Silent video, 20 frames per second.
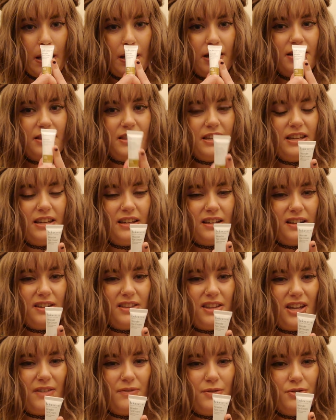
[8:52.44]
I think
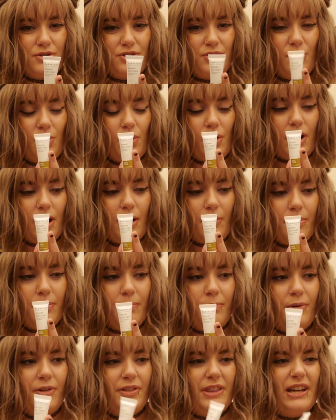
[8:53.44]
I've used it all up,
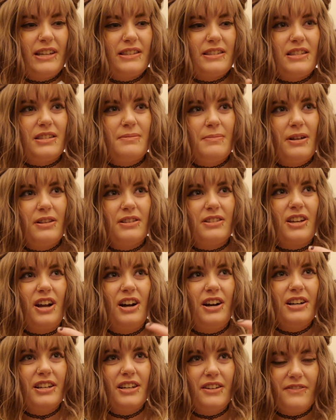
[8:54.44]
but that smelled
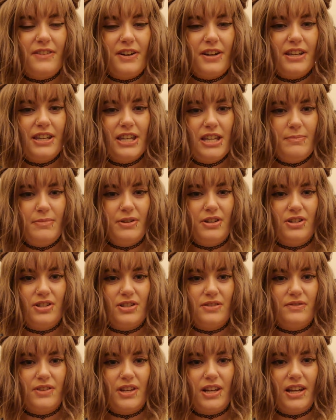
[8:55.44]
kind of funky because
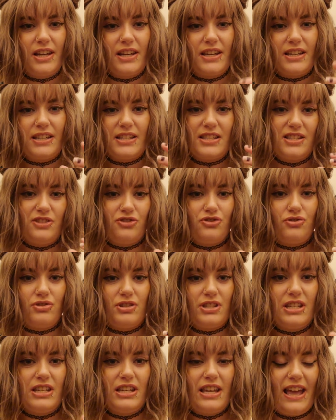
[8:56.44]
of the like
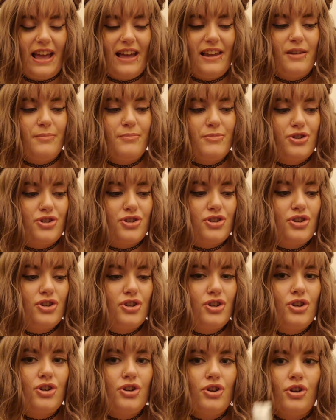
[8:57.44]
citrusy element
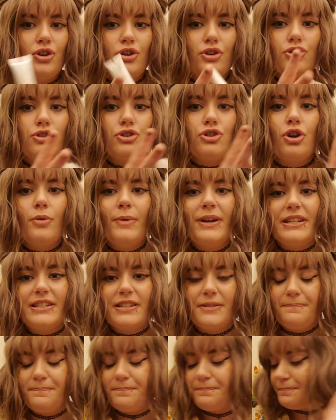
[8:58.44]
to it.